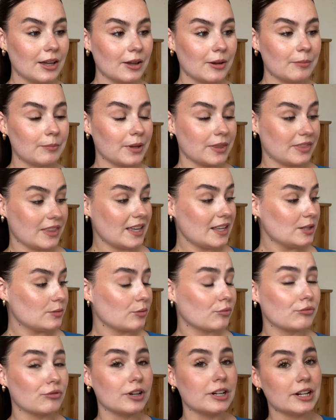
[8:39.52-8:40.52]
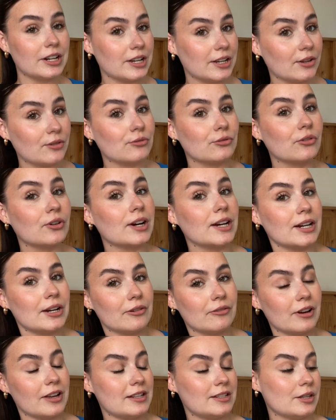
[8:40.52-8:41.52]
But these were really
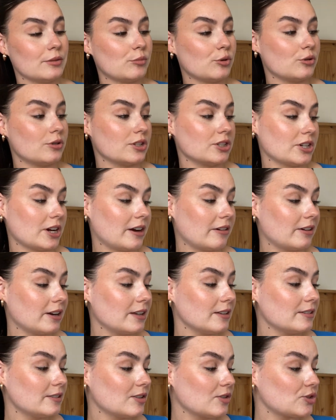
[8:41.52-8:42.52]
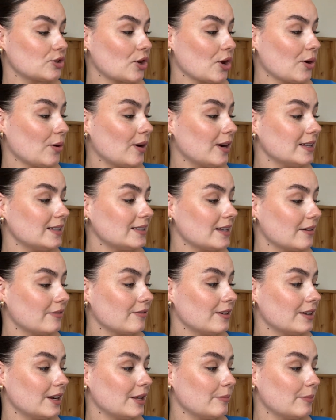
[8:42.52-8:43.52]
reasonable in Cherryz, so I
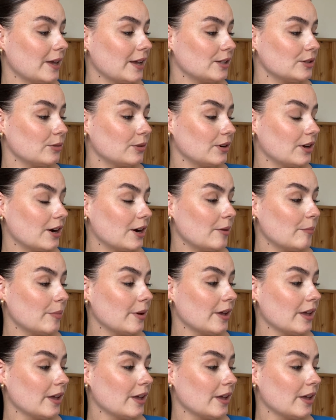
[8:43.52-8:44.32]
definitely picked one up.